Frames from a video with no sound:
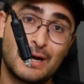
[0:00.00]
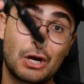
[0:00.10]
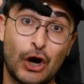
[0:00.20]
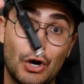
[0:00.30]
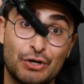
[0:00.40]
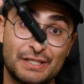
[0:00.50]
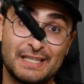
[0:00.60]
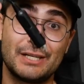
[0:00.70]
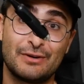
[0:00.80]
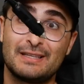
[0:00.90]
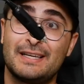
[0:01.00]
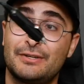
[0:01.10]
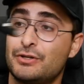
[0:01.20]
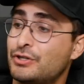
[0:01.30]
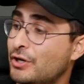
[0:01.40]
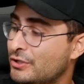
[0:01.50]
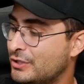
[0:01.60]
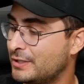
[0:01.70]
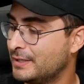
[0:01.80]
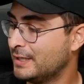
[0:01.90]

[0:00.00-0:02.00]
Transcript: a car cigarette lighter charger.